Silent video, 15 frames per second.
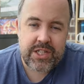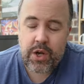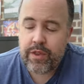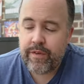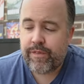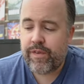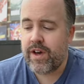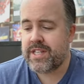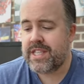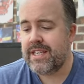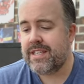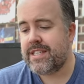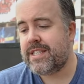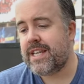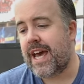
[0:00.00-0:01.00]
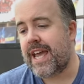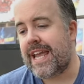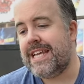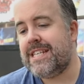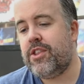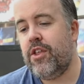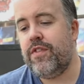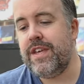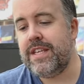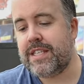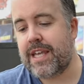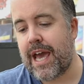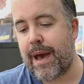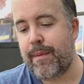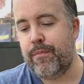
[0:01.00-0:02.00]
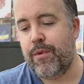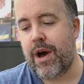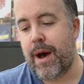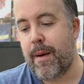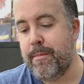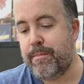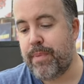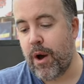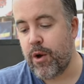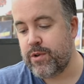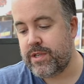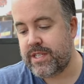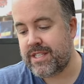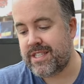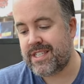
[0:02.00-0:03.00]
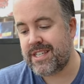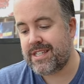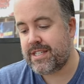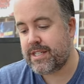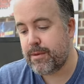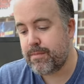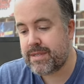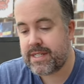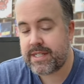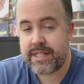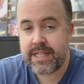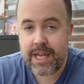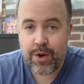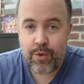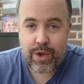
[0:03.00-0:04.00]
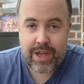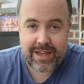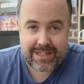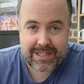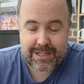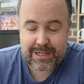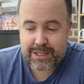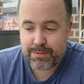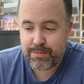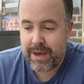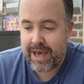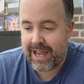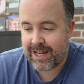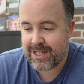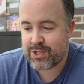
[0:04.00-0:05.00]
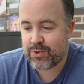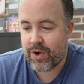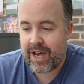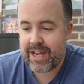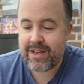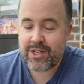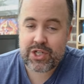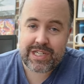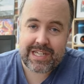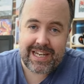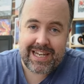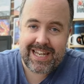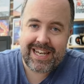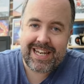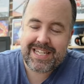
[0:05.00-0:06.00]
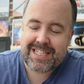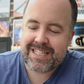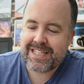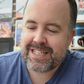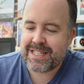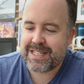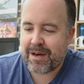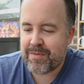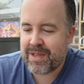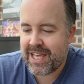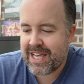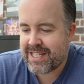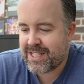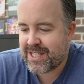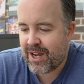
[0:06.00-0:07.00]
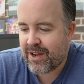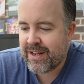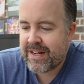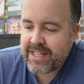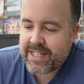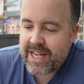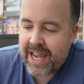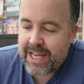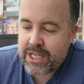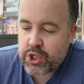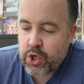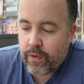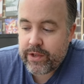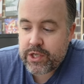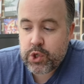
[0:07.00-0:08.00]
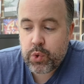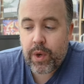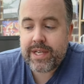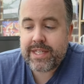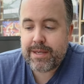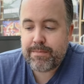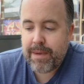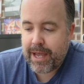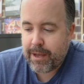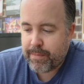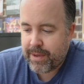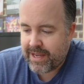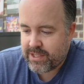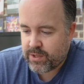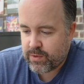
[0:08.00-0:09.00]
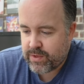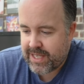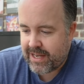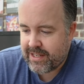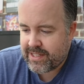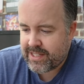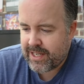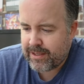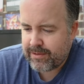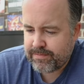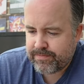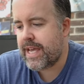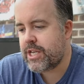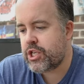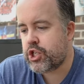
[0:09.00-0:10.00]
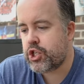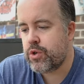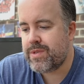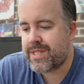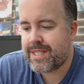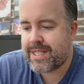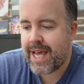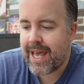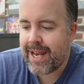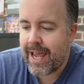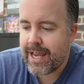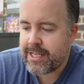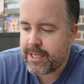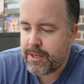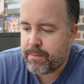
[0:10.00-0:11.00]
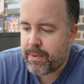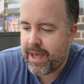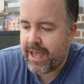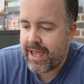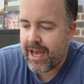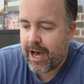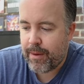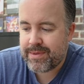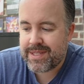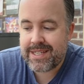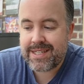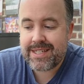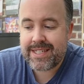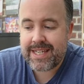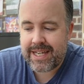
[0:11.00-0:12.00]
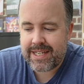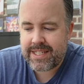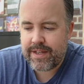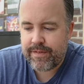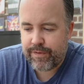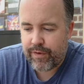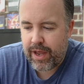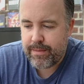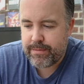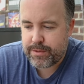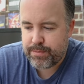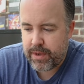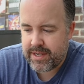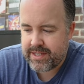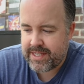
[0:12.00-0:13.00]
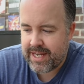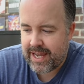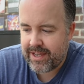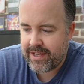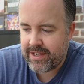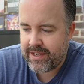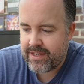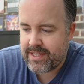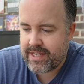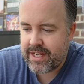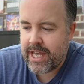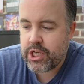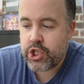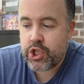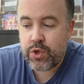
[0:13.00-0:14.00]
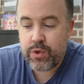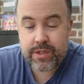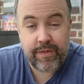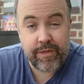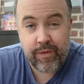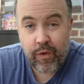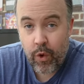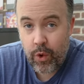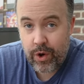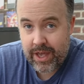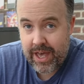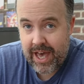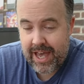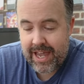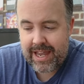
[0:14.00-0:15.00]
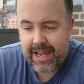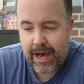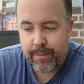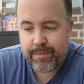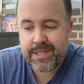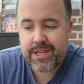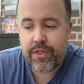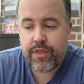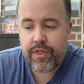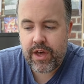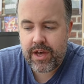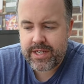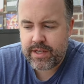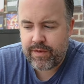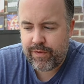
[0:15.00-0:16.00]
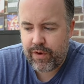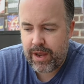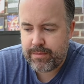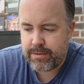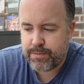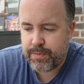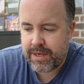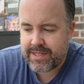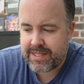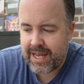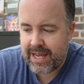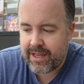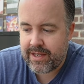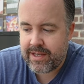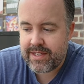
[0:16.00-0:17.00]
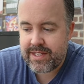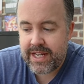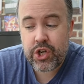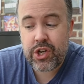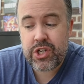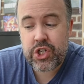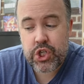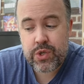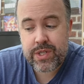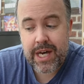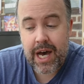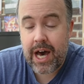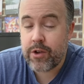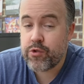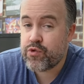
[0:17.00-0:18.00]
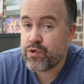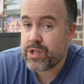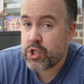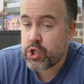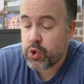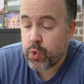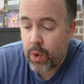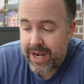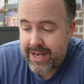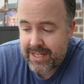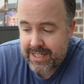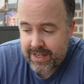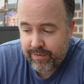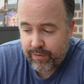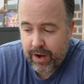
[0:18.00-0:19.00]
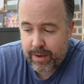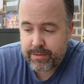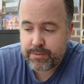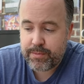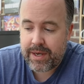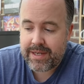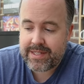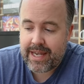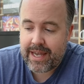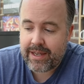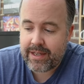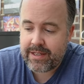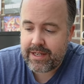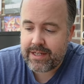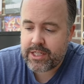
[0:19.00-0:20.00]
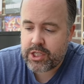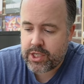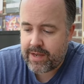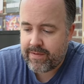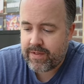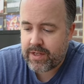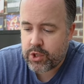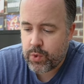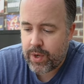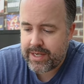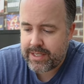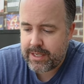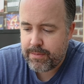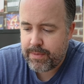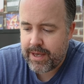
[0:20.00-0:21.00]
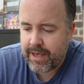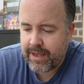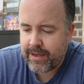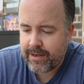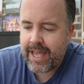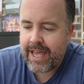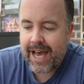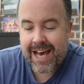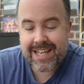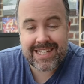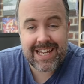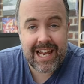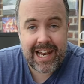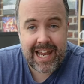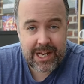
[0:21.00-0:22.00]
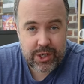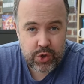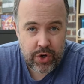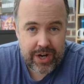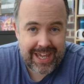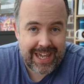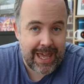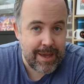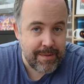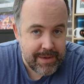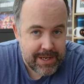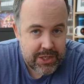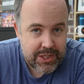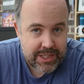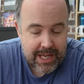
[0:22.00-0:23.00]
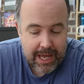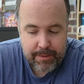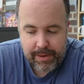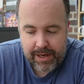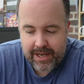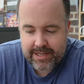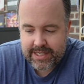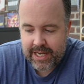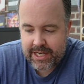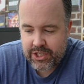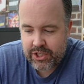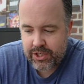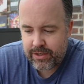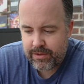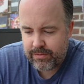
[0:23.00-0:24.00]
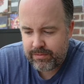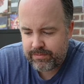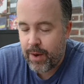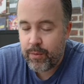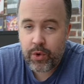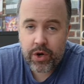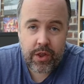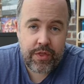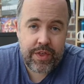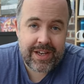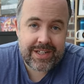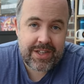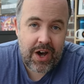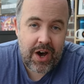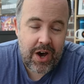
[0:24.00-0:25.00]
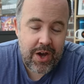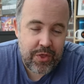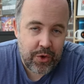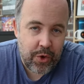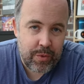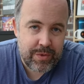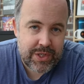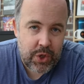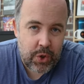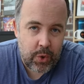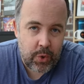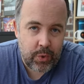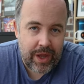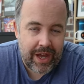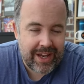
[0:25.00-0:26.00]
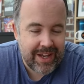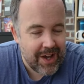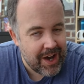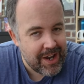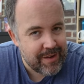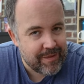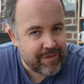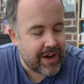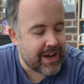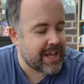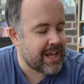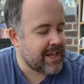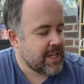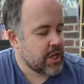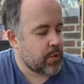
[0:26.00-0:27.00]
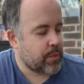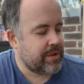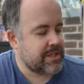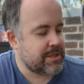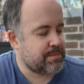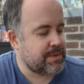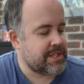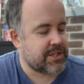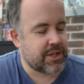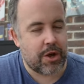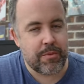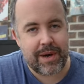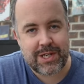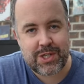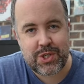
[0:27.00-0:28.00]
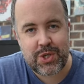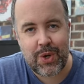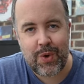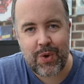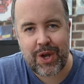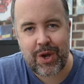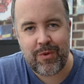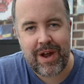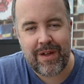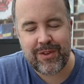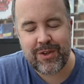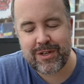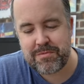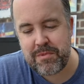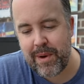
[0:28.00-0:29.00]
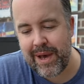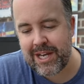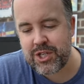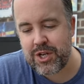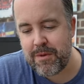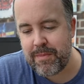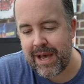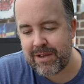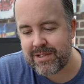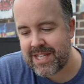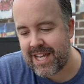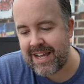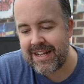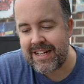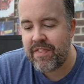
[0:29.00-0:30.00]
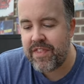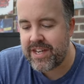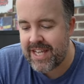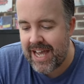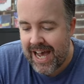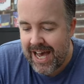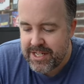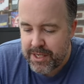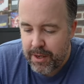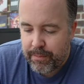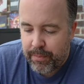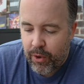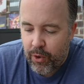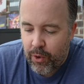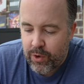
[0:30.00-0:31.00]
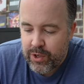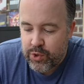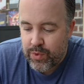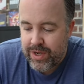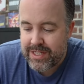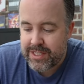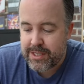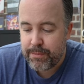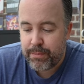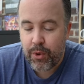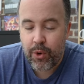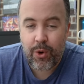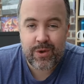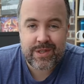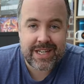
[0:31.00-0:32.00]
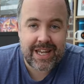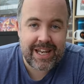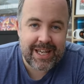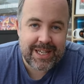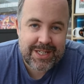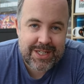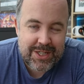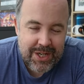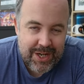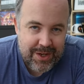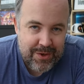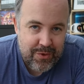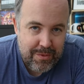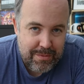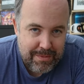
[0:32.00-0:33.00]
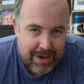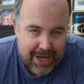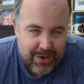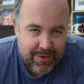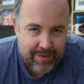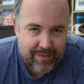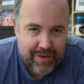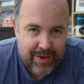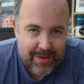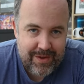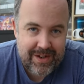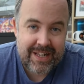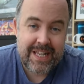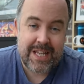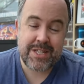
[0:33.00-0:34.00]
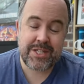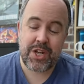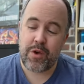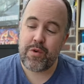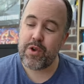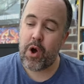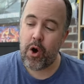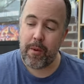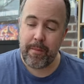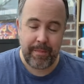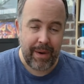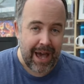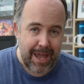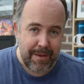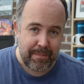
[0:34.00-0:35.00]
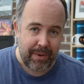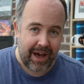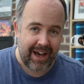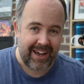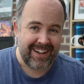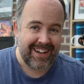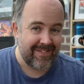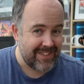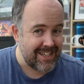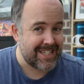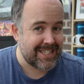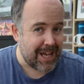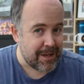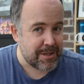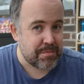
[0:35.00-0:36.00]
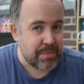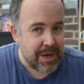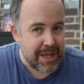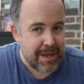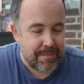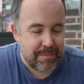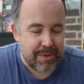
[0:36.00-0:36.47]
So the first thing to say is that this camera boasts some serious specs, right? Just listen to some of this. So it's saying it's got the 20 megapixel sensor. It shoots 1080p up to 60 frames per second. It shoots 4K up to 30 frames per second. You can shoot 120 frames per second at 720p. It has electronic image stabilization. And one of the things that I thought was cool and kind of funny when there's been so much talk around the Osmo Action about it is that it has a port where it supports an external microphone. So on paper, this sounds pretty